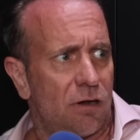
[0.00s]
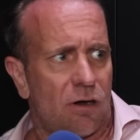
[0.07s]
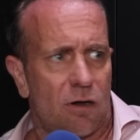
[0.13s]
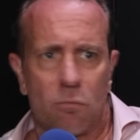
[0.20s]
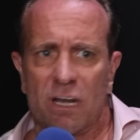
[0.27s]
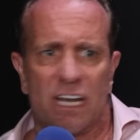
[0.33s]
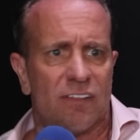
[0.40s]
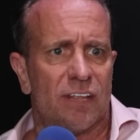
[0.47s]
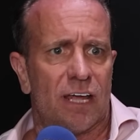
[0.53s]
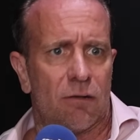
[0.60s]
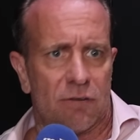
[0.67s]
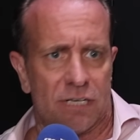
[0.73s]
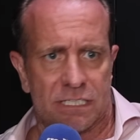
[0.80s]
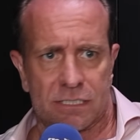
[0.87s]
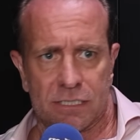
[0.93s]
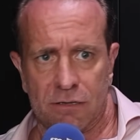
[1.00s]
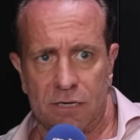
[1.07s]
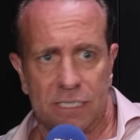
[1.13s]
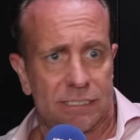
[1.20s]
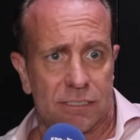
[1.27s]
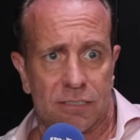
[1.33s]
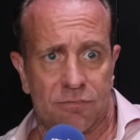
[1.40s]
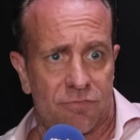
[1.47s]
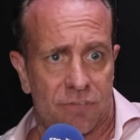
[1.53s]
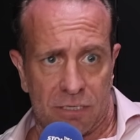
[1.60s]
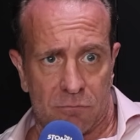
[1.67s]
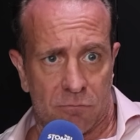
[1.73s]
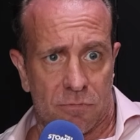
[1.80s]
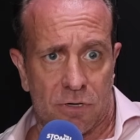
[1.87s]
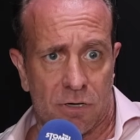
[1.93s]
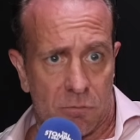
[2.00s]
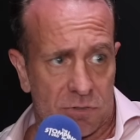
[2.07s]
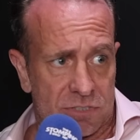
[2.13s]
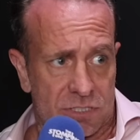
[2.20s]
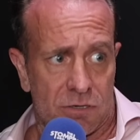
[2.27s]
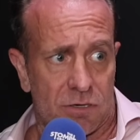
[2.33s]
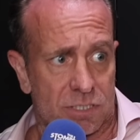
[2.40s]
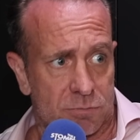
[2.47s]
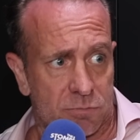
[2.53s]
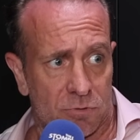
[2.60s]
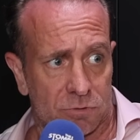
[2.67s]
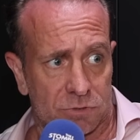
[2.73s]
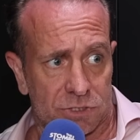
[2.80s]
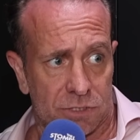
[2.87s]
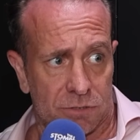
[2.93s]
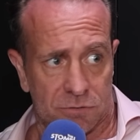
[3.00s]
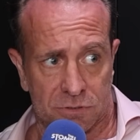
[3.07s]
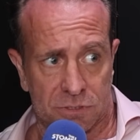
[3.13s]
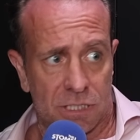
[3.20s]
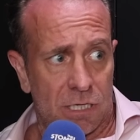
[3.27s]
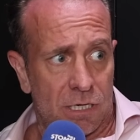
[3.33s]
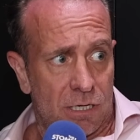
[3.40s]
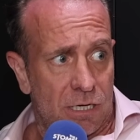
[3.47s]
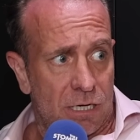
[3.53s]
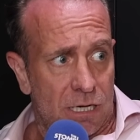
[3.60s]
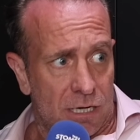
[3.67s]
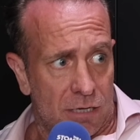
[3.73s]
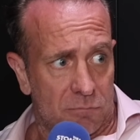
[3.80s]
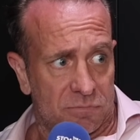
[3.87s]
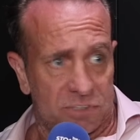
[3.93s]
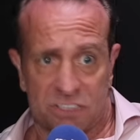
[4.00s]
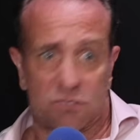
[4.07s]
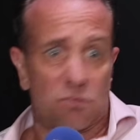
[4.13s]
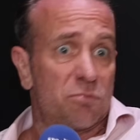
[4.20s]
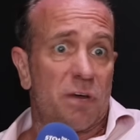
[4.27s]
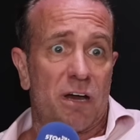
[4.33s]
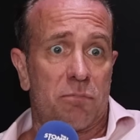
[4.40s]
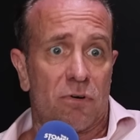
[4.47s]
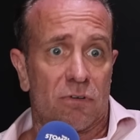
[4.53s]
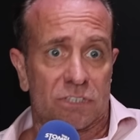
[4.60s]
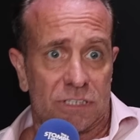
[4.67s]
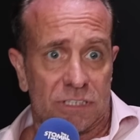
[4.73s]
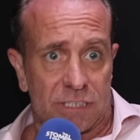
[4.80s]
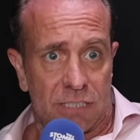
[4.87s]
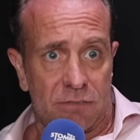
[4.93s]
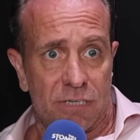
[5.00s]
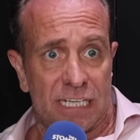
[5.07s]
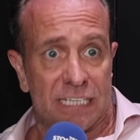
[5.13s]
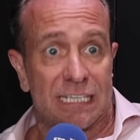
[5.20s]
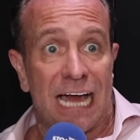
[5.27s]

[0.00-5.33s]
I went in there recently. I did a thing with Sky Sports News, just talking about boxing generally.